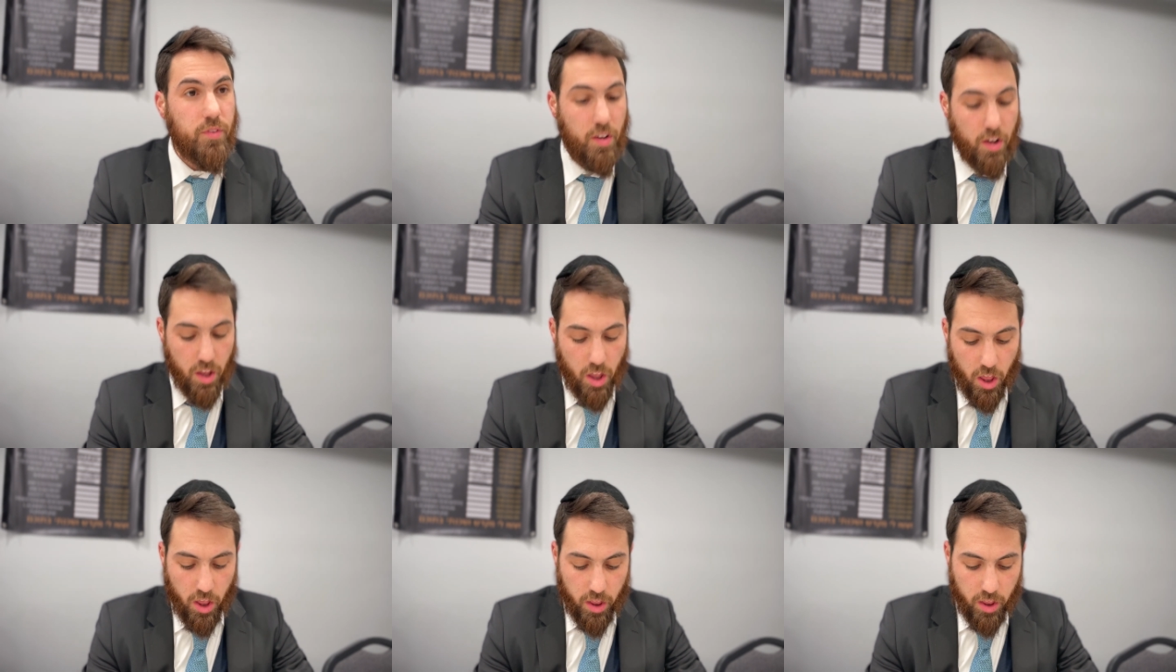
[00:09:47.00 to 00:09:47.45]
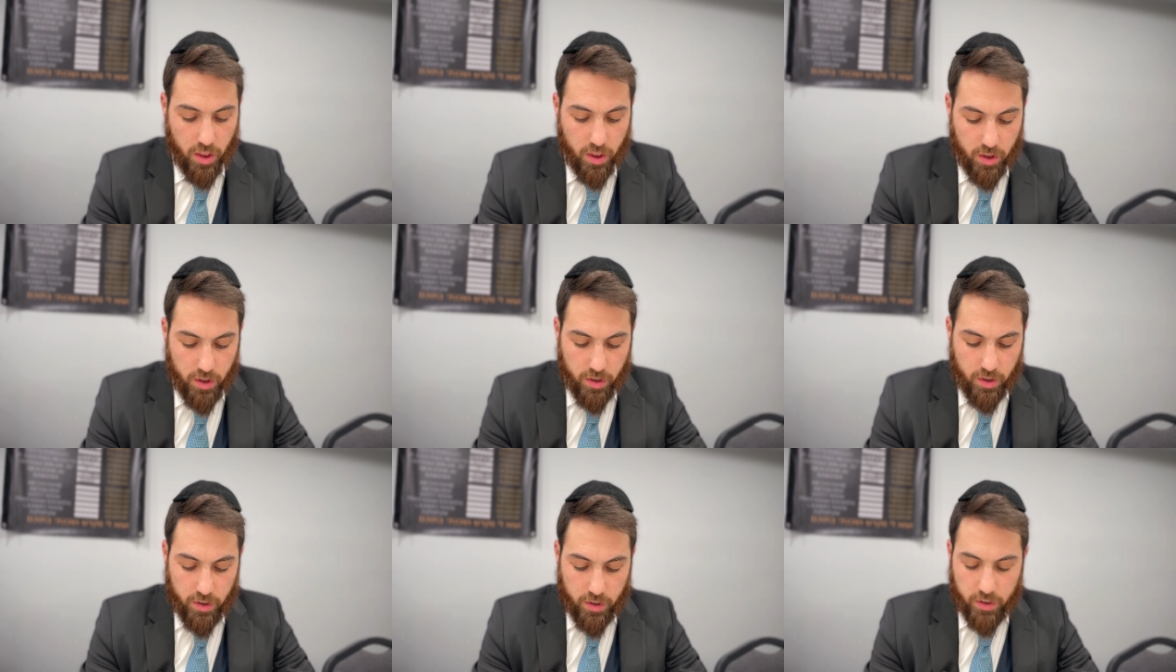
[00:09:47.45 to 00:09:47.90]
That's why,
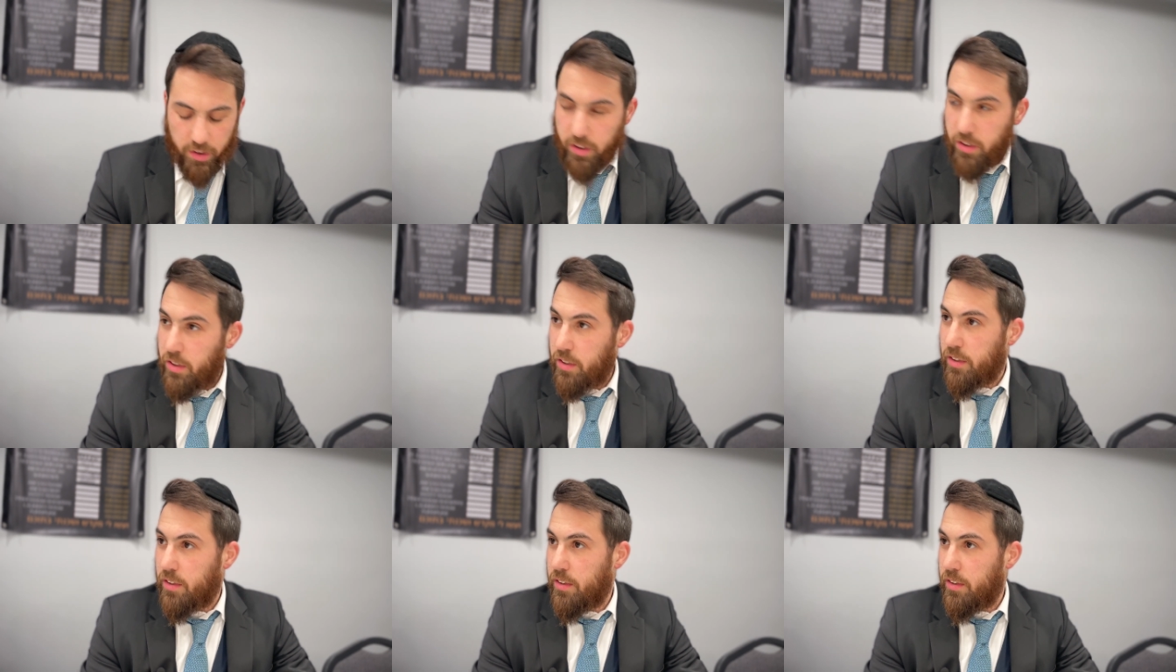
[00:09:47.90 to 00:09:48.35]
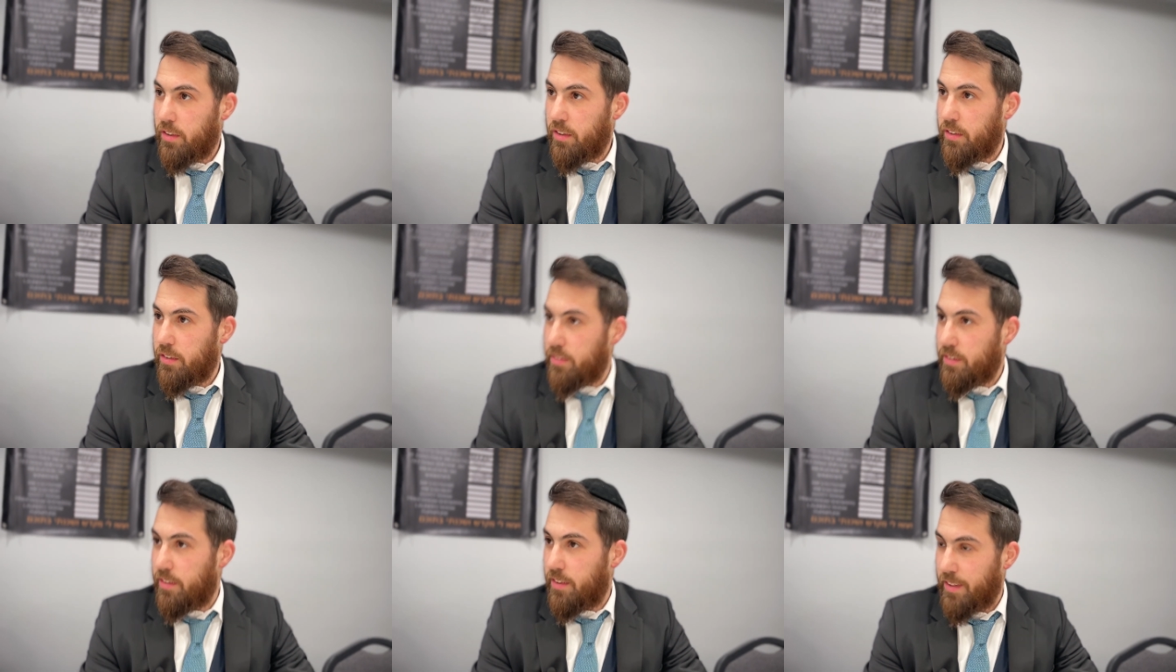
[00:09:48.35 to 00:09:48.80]
that's why
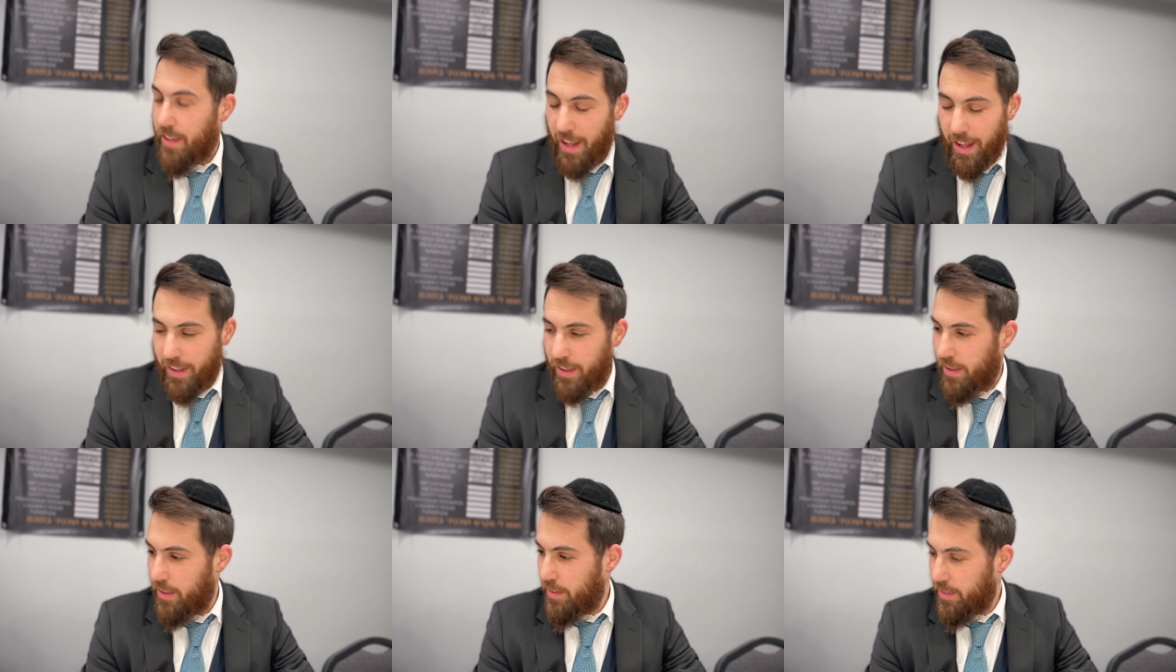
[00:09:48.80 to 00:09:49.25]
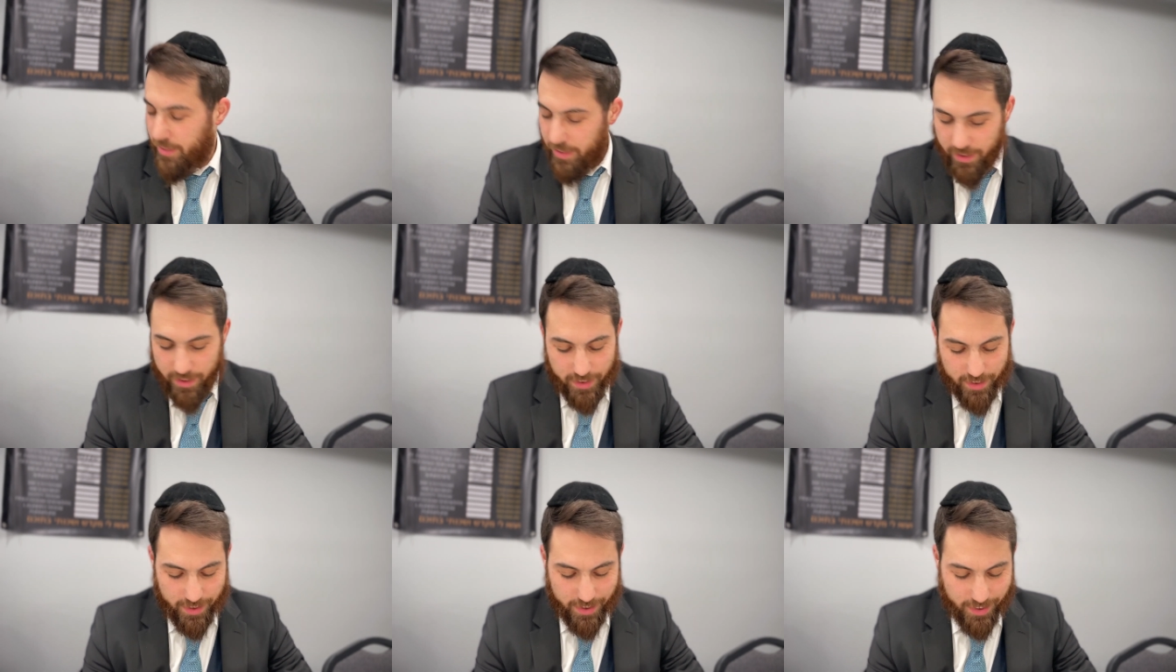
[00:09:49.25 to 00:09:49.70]
Yeah.
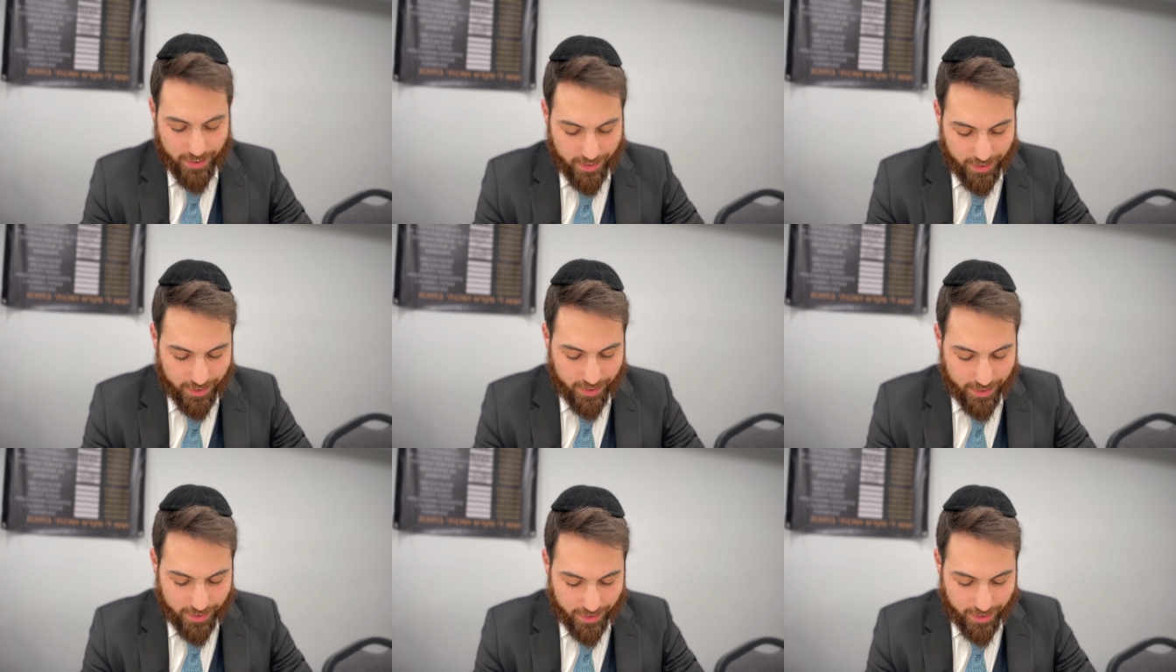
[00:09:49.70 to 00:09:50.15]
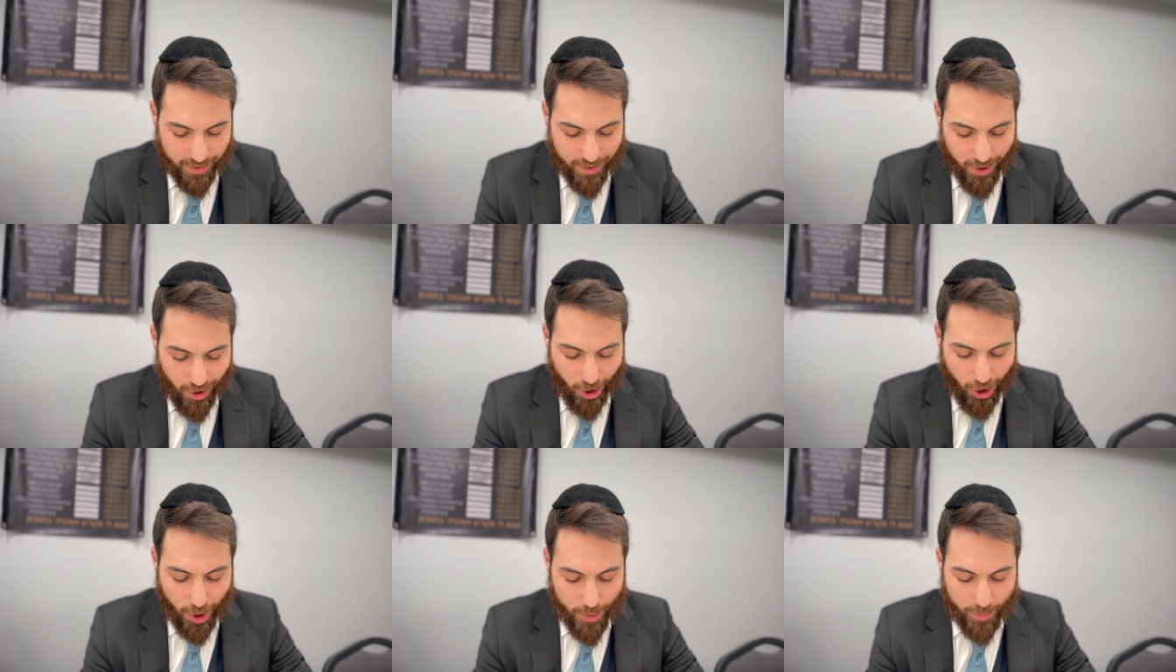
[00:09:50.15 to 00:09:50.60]

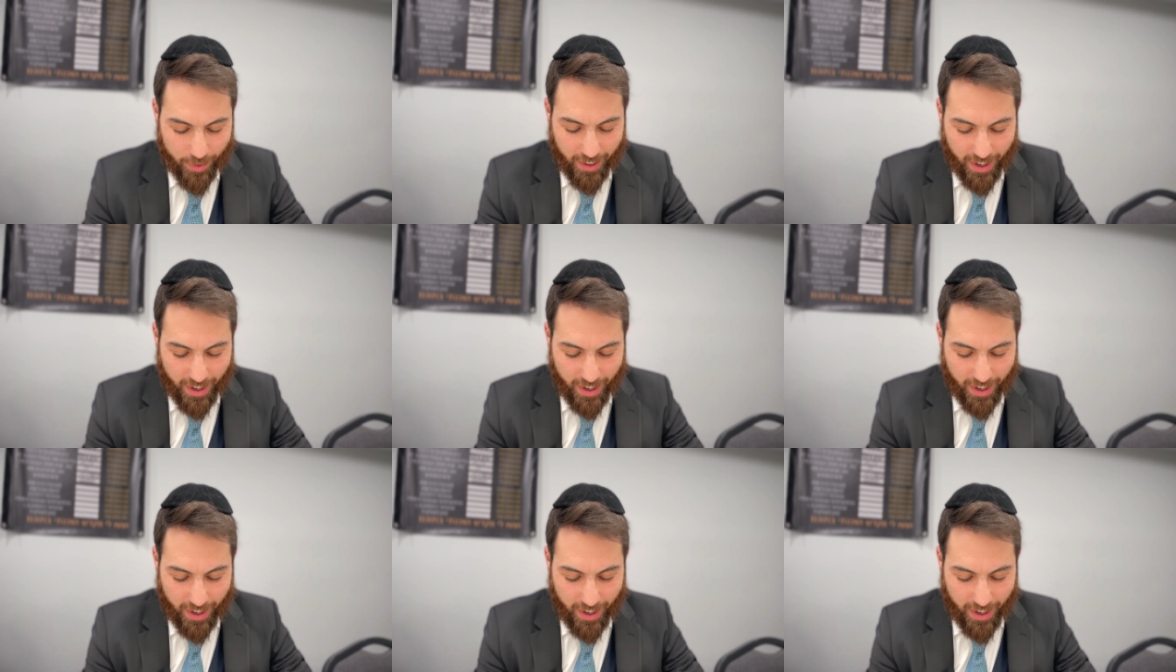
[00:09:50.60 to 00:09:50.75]
Amar